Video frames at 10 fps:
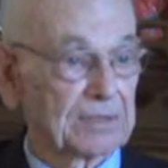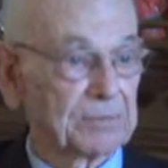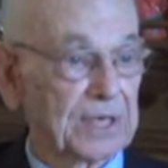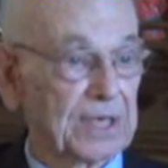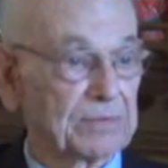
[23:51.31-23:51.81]

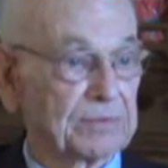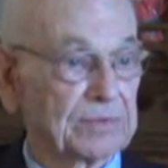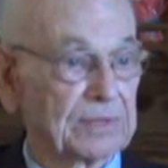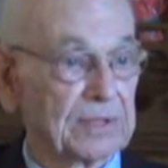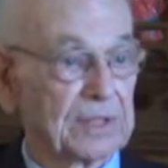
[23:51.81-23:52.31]
compared
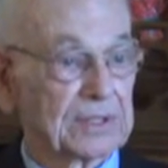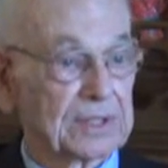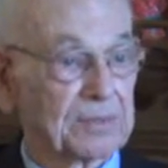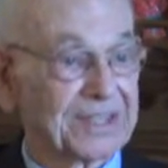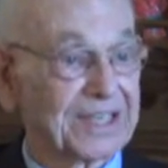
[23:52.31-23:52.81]
with
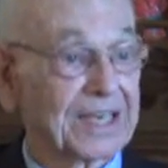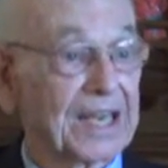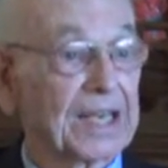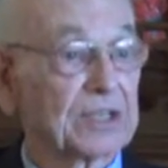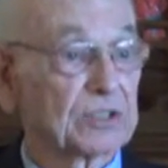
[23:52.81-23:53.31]
some of the
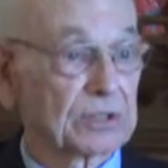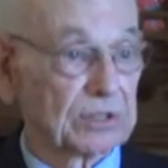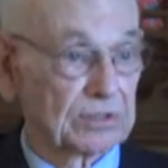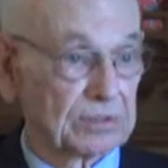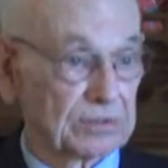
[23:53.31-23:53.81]
Atlanta
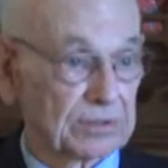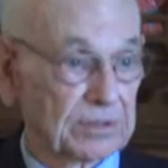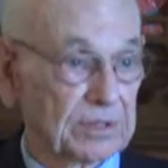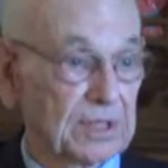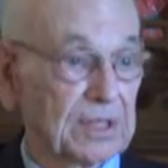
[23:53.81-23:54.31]

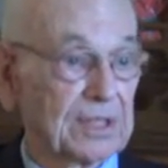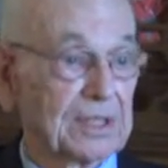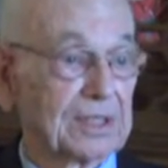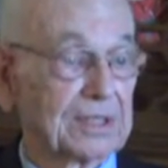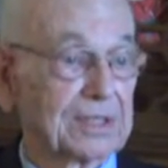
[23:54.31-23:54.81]
schools
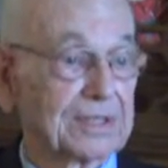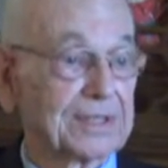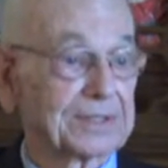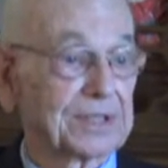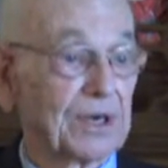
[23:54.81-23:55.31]

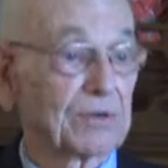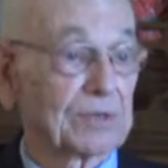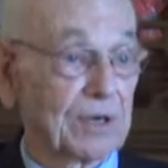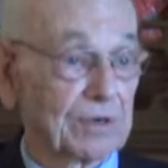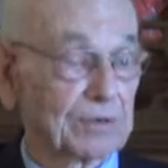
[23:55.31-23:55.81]
that
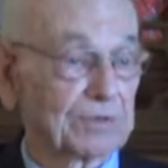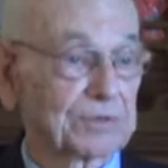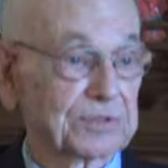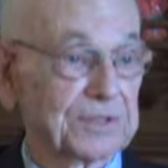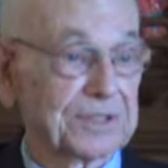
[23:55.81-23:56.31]
taught all
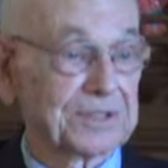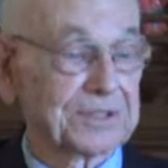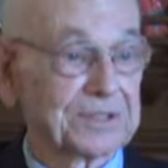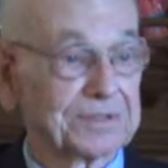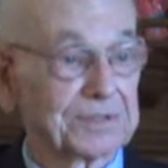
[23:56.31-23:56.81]
those studies.